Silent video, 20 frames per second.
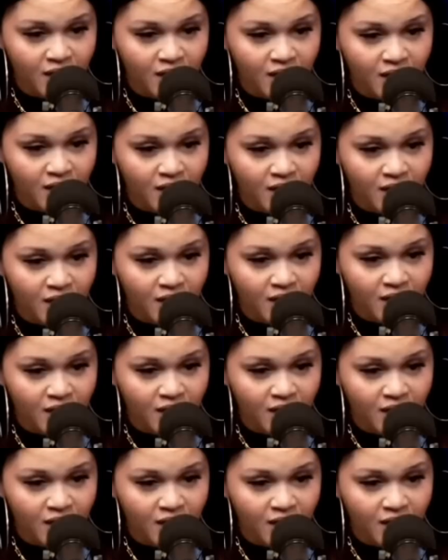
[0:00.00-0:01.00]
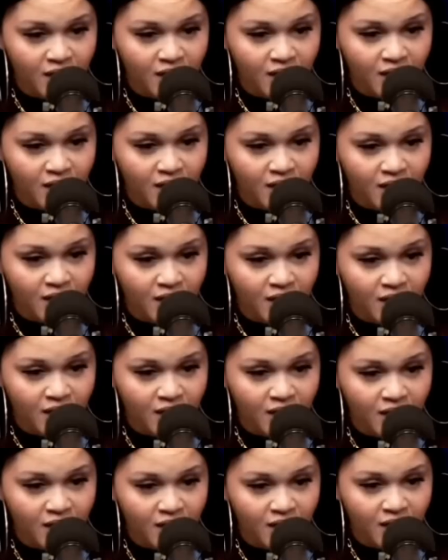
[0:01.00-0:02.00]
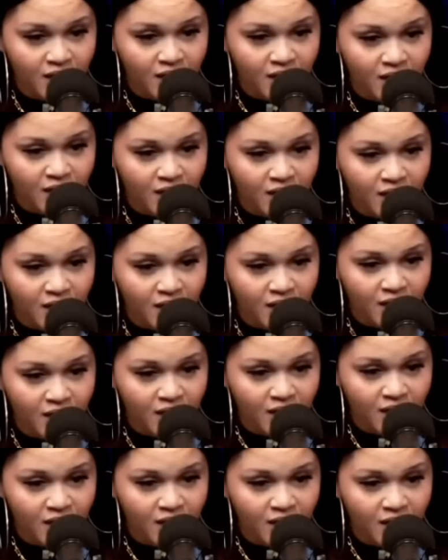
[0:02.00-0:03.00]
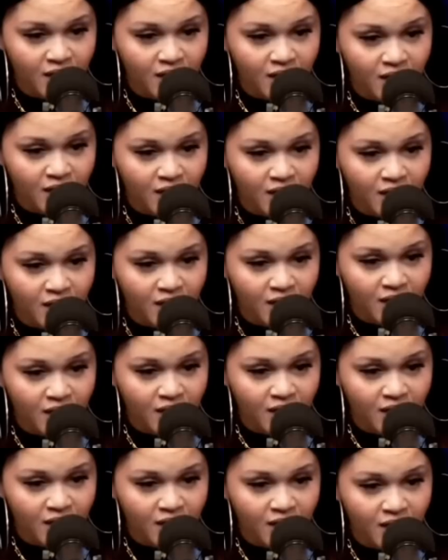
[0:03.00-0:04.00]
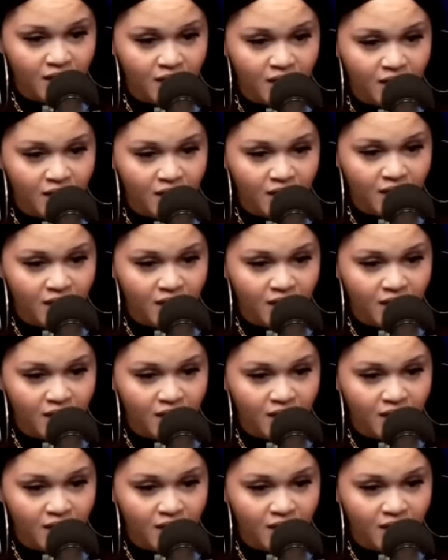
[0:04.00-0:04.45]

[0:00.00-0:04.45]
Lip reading: This person isn't speaking.